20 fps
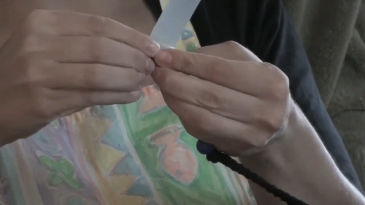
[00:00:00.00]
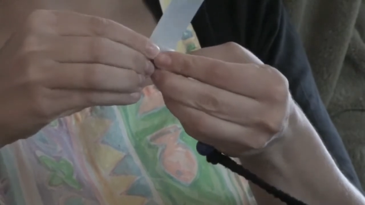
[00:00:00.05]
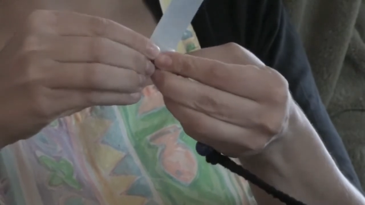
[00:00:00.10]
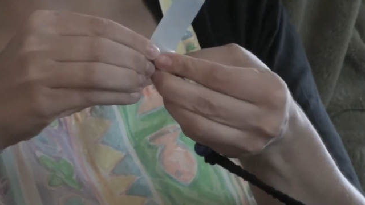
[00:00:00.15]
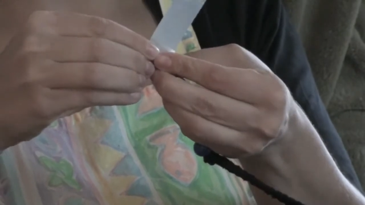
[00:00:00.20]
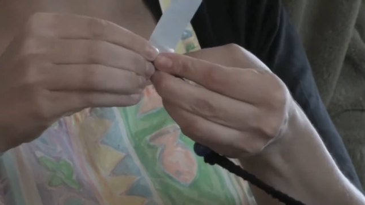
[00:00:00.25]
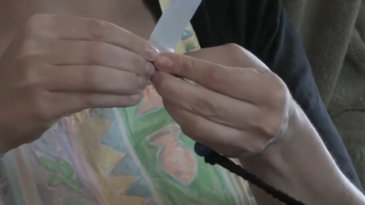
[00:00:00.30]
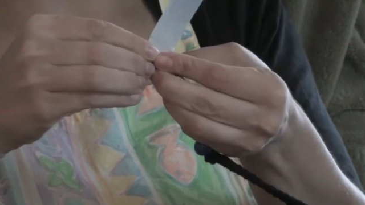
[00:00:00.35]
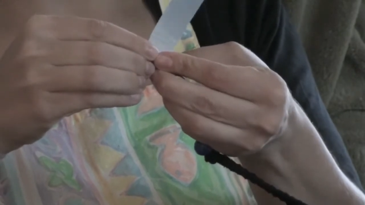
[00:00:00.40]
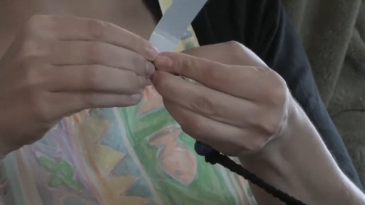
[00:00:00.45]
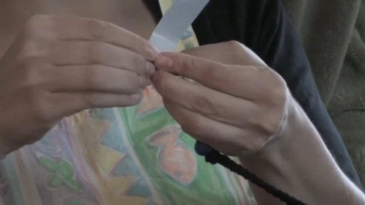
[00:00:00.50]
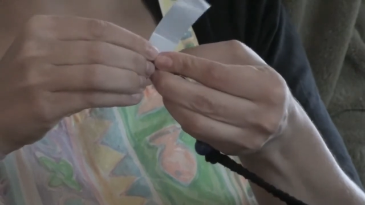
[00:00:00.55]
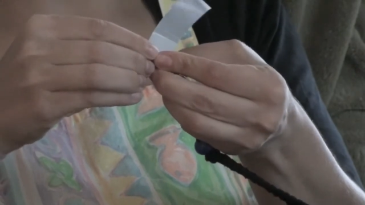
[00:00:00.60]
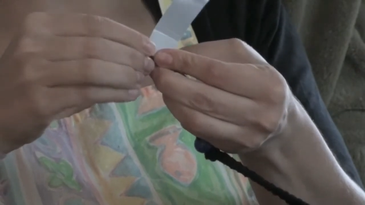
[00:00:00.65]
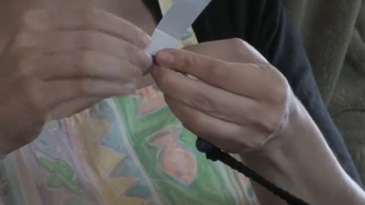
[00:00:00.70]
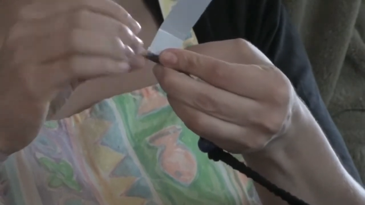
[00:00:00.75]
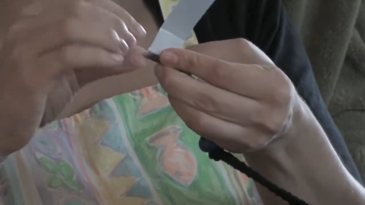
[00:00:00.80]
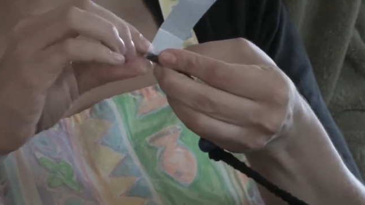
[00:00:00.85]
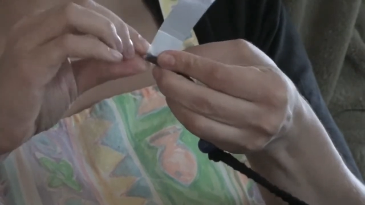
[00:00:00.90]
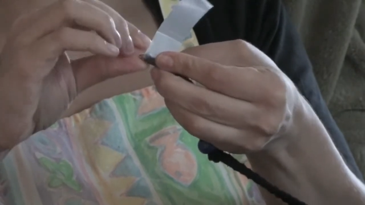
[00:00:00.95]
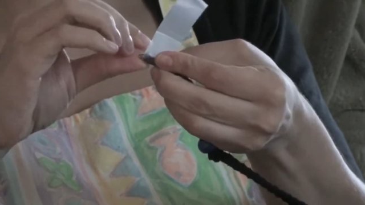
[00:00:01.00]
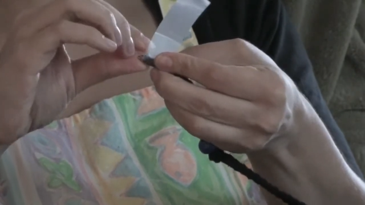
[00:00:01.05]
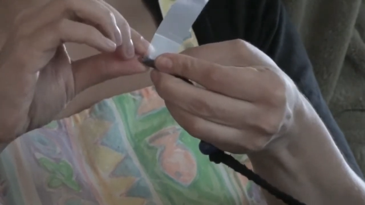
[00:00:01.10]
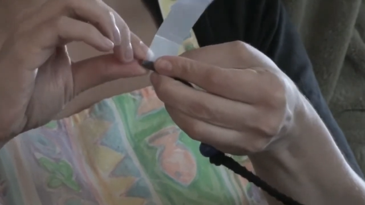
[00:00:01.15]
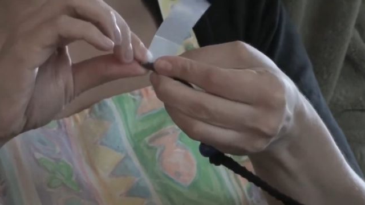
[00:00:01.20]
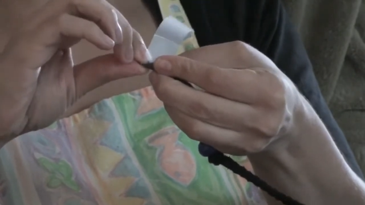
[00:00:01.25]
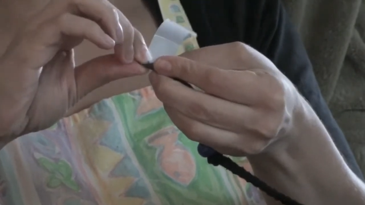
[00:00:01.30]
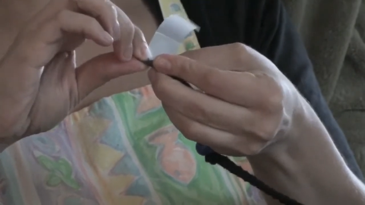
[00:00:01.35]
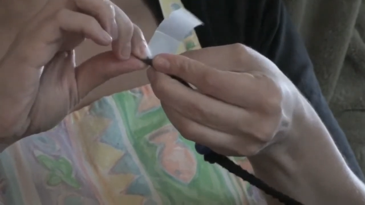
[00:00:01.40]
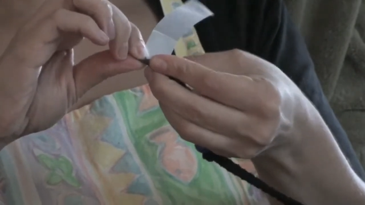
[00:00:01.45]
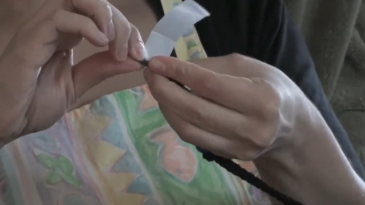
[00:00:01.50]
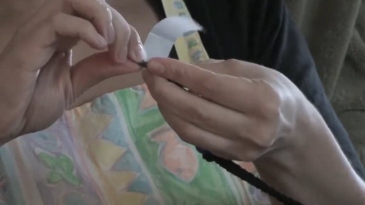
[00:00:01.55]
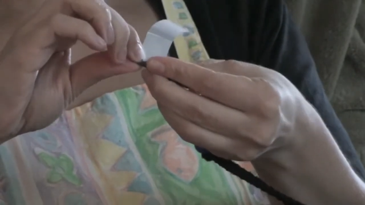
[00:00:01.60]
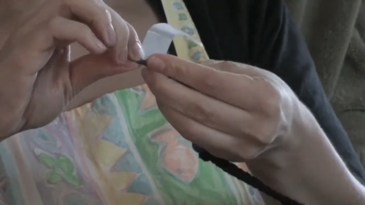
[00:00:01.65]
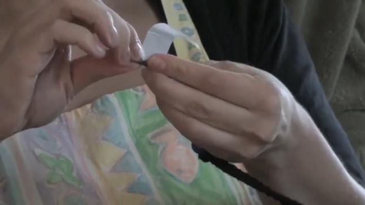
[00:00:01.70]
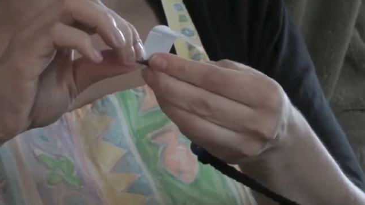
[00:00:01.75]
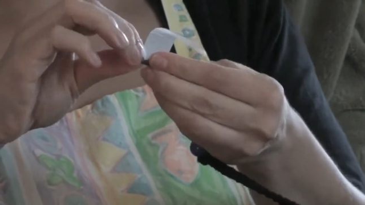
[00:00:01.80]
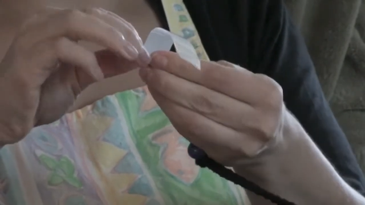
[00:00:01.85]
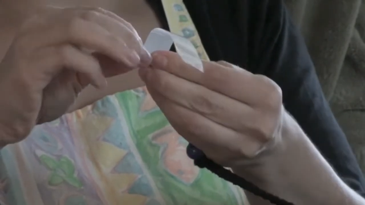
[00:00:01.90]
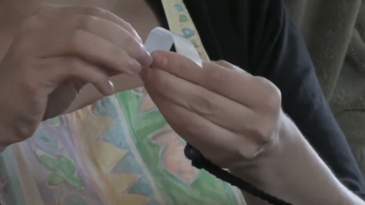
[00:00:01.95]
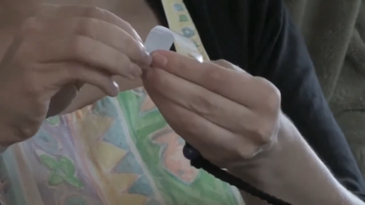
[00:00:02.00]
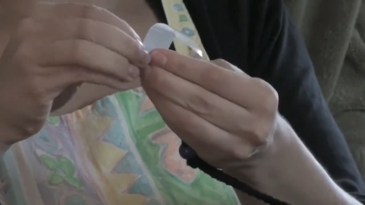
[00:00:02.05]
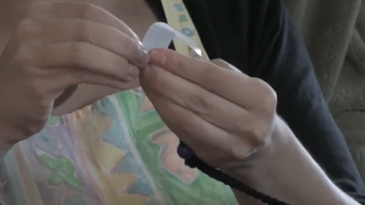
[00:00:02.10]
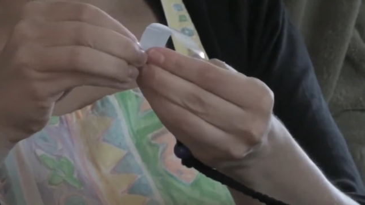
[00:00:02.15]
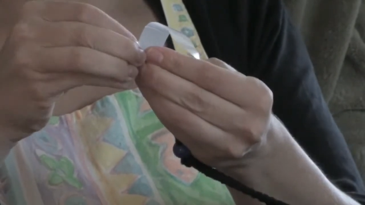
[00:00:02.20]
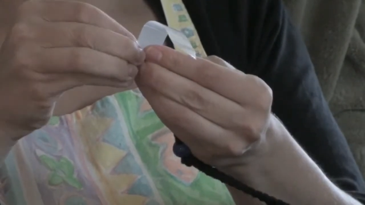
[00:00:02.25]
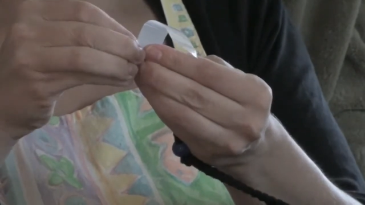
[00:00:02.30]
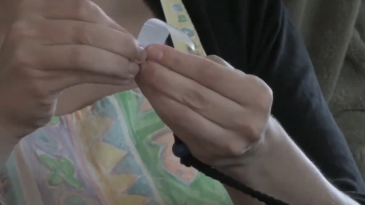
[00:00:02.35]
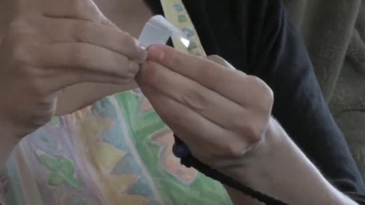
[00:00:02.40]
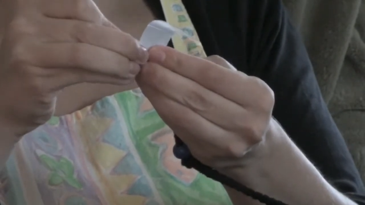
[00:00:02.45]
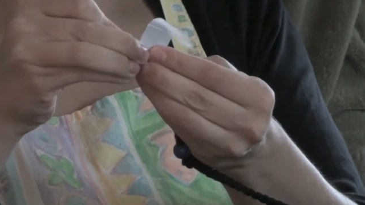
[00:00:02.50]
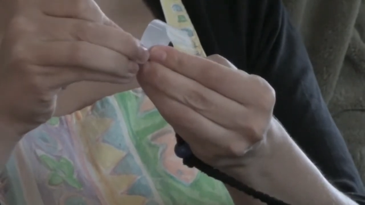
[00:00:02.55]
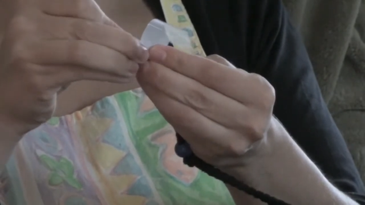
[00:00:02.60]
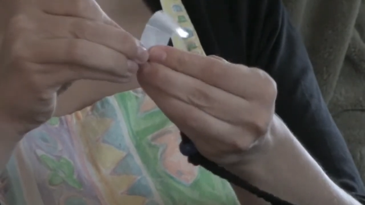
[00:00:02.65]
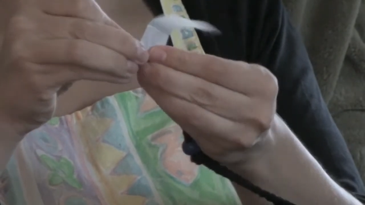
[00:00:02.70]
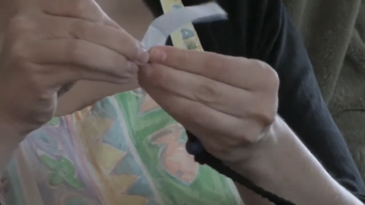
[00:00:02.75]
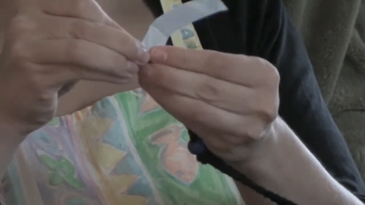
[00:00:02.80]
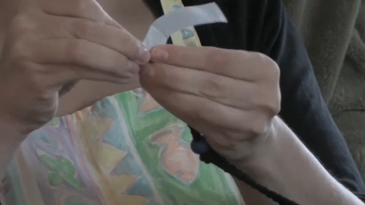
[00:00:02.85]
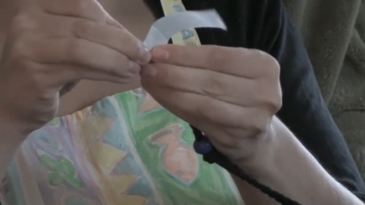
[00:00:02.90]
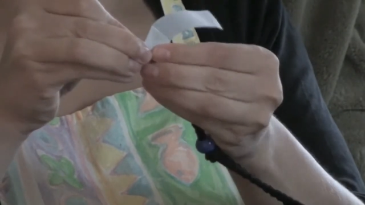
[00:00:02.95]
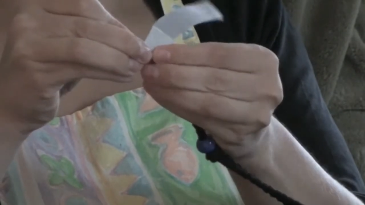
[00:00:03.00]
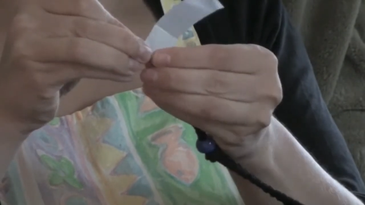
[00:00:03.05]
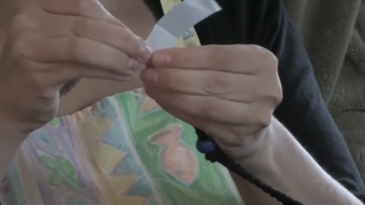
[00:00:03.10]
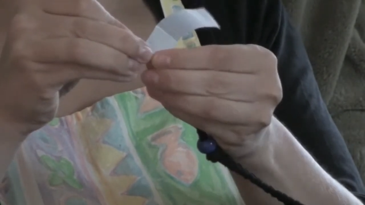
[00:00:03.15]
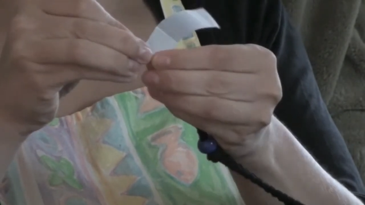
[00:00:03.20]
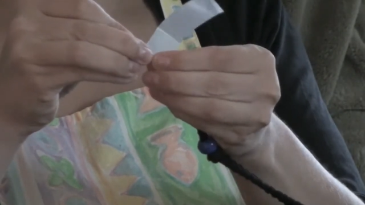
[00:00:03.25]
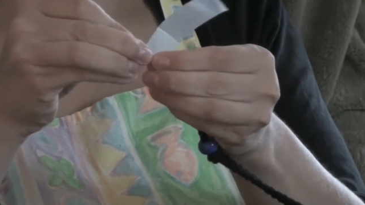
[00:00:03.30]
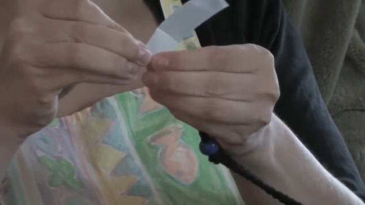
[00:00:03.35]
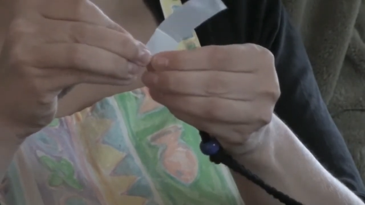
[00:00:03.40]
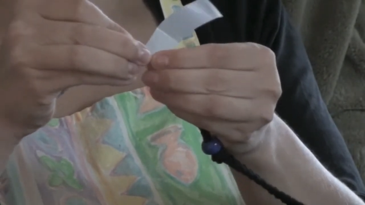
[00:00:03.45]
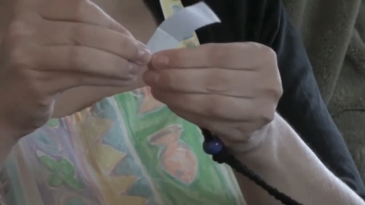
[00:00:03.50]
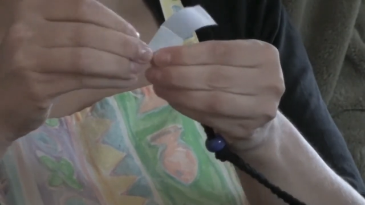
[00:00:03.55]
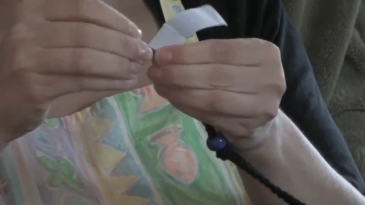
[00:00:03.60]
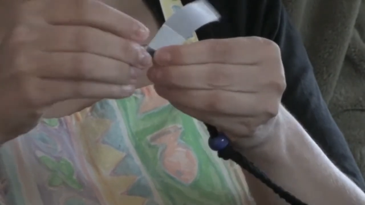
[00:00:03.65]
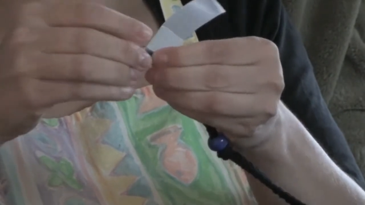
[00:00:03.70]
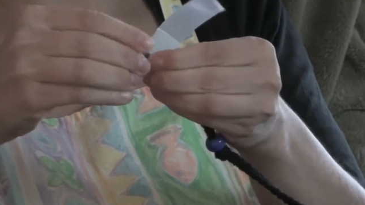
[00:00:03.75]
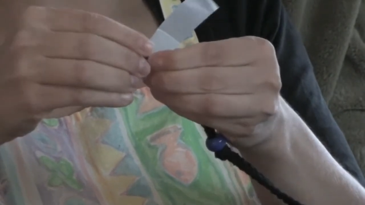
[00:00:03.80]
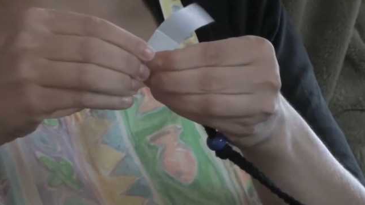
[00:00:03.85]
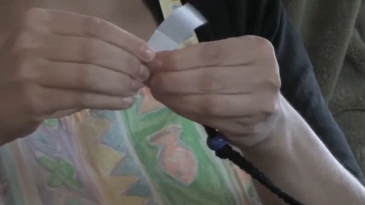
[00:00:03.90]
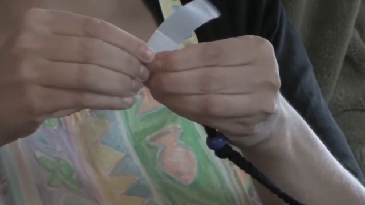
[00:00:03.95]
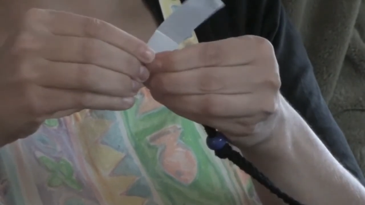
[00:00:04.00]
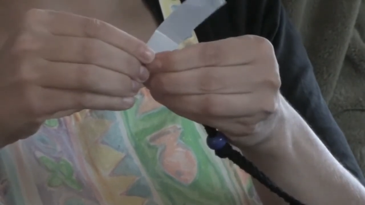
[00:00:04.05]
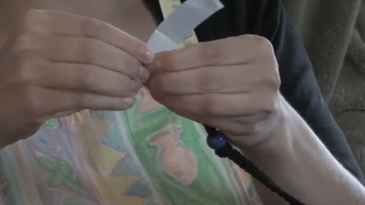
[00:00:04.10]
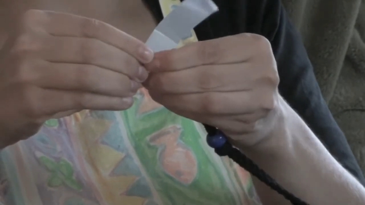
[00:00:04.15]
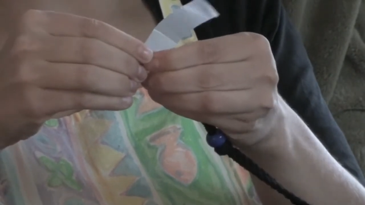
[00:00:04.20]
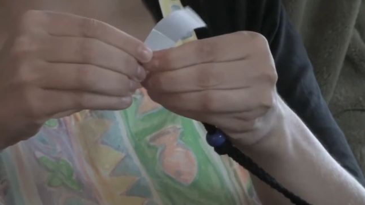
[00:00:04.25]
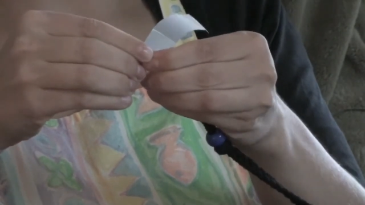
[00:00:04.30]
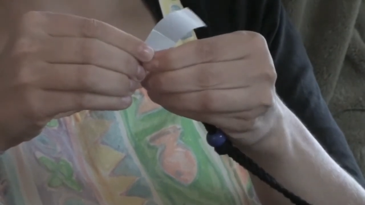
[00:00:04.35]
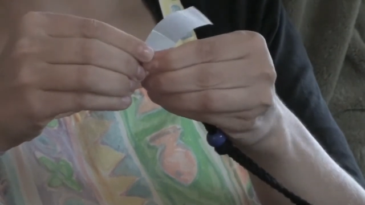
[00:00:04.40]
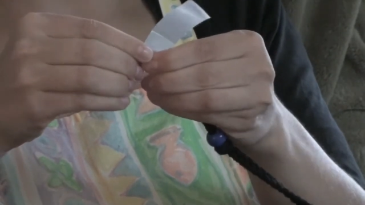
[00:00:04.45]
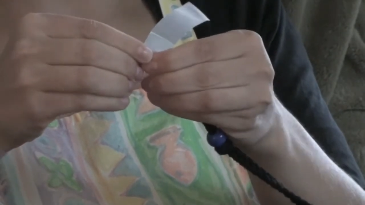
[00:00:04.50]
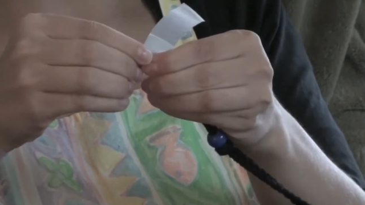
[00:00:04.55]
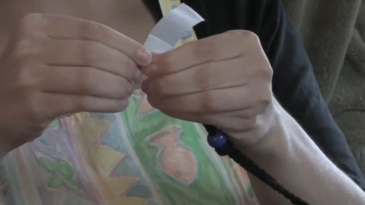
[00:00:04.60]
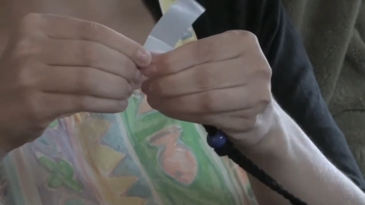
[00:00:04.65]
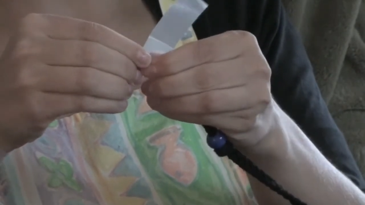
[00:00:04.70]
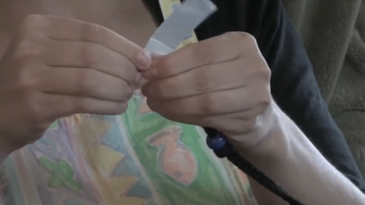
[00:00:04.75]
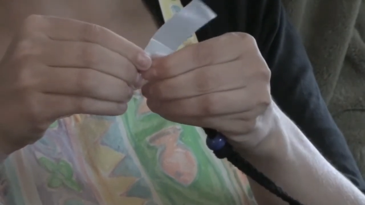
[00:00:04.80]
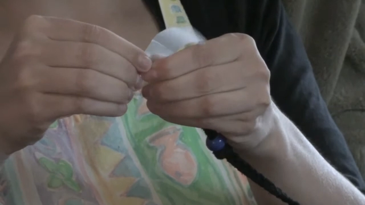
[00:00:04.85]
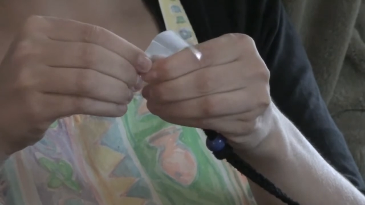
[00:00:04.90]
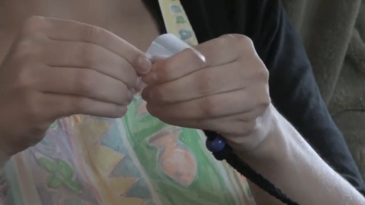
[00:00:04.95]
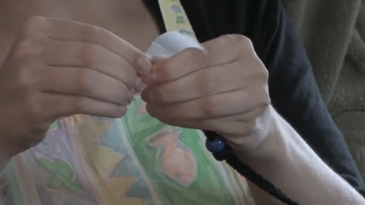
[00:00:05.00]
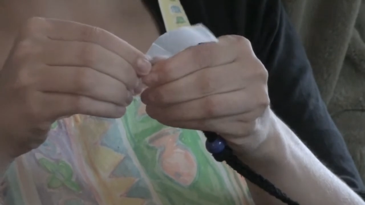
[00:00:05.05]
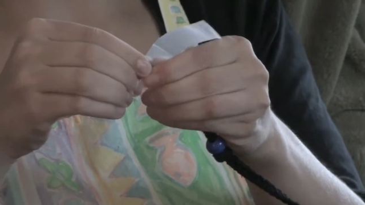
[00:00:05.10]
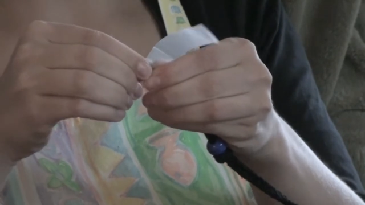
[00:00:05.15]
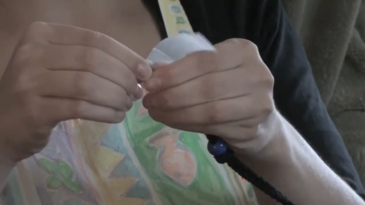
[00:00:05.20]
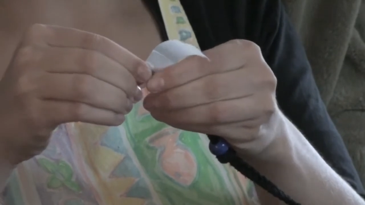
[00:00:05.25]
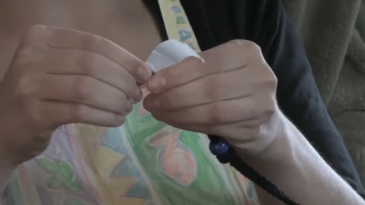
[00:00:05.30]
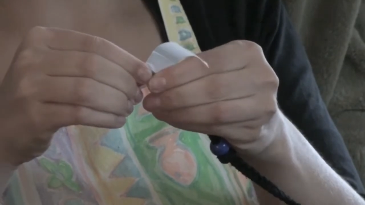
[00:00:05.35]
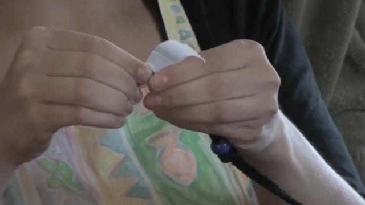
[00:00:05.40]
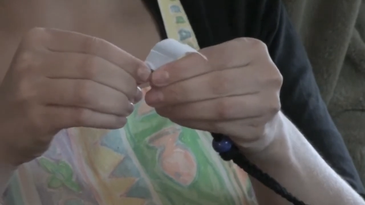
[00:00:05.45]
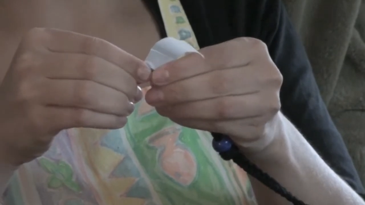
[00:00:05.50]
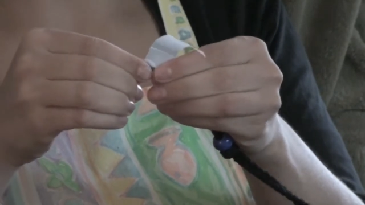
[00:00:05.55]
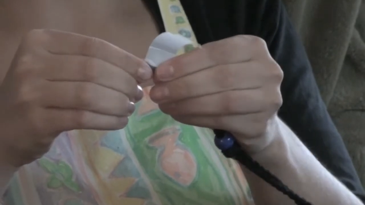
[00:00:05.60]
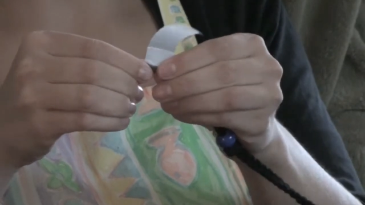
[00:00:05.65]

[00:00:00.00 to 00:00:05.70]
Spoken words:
No face is visible, so there are no lips to read.